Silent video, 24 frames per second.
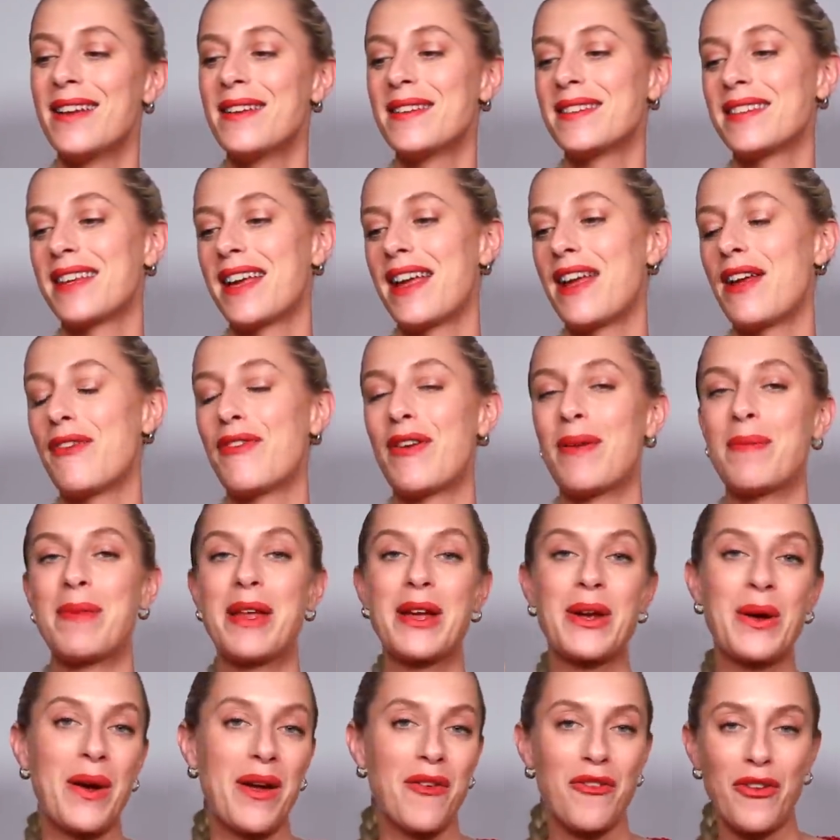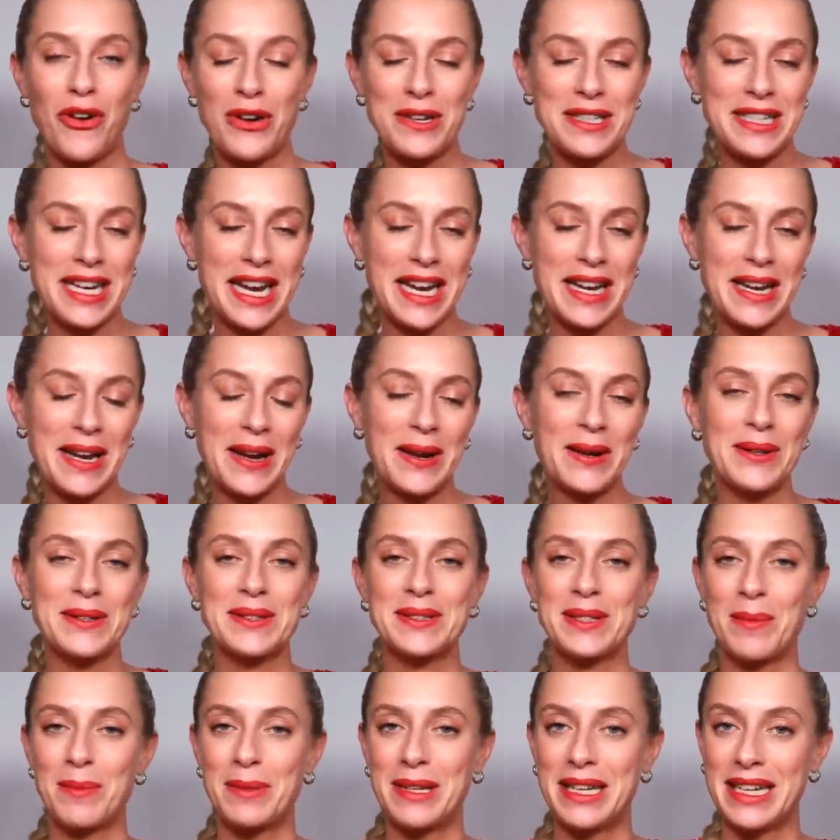say if I'm like going for a date night or
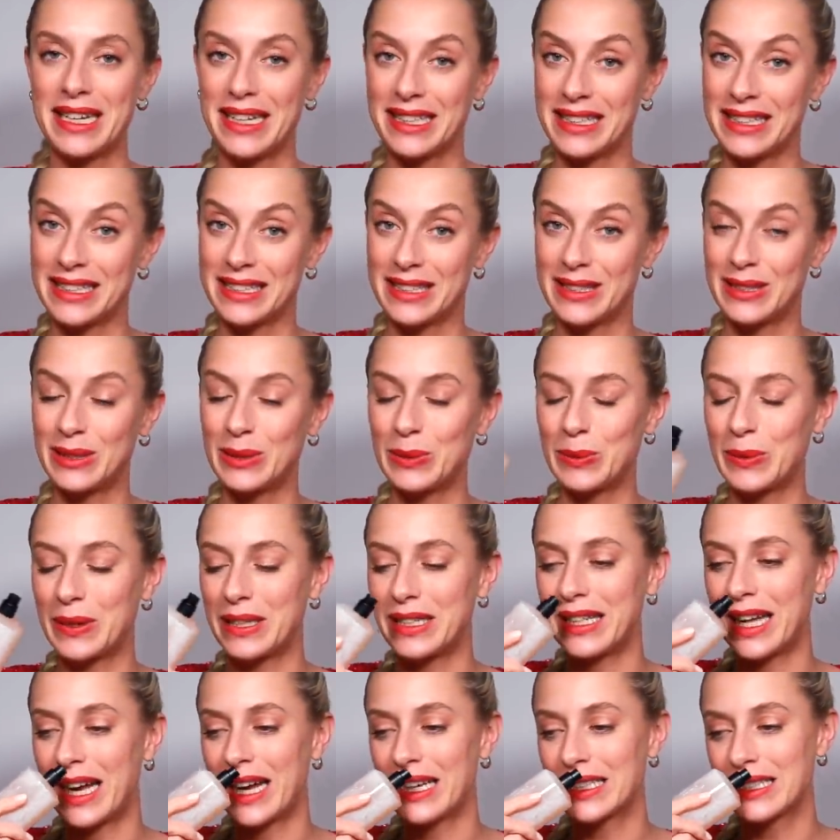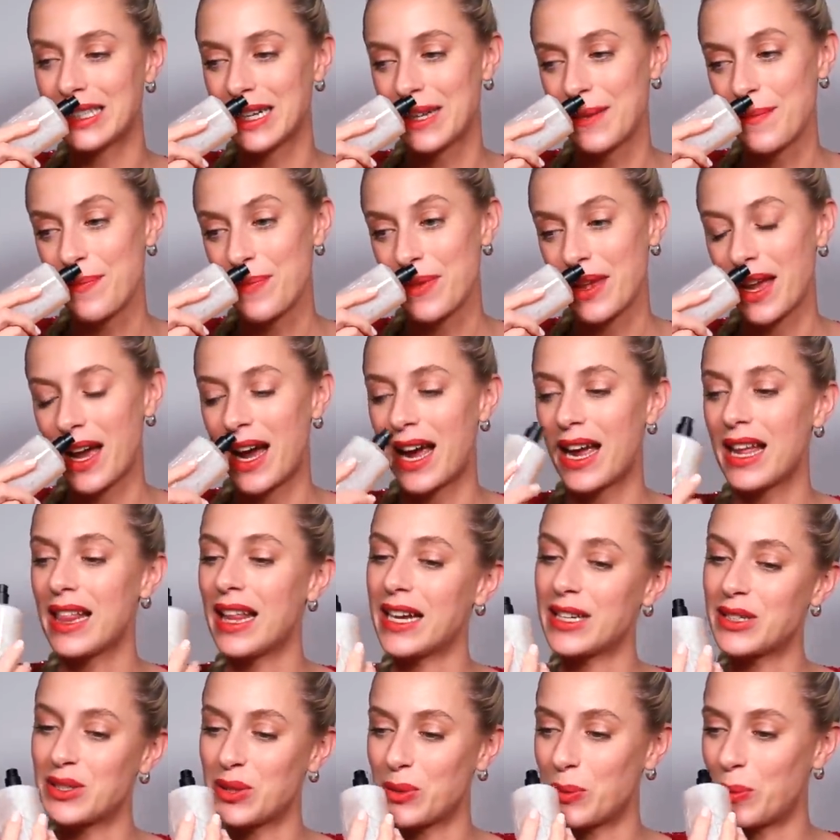something, this is the one that I
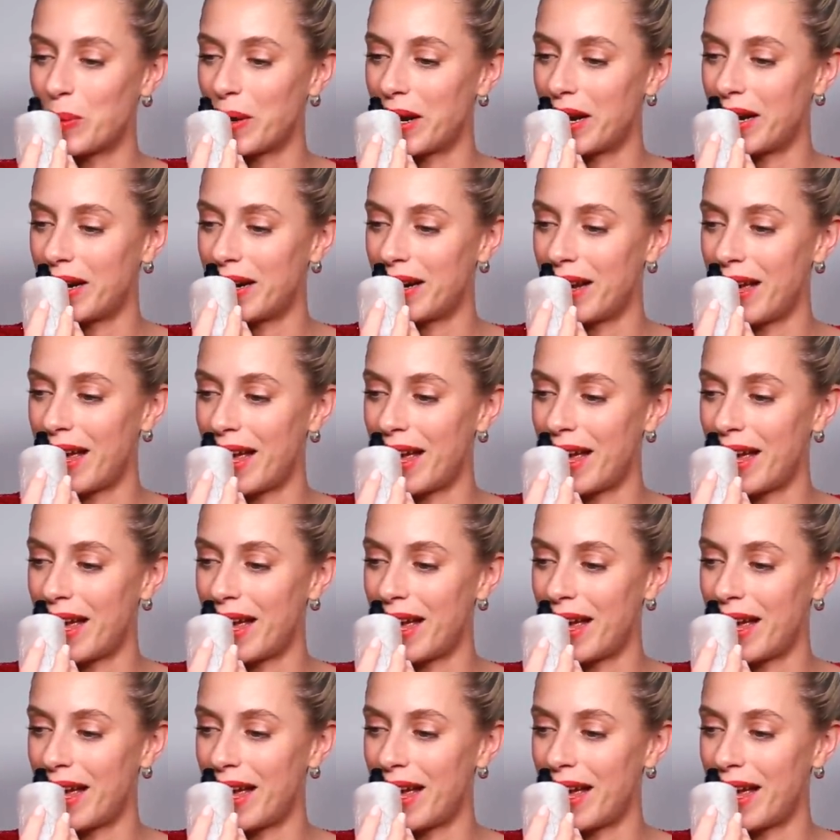like to wear.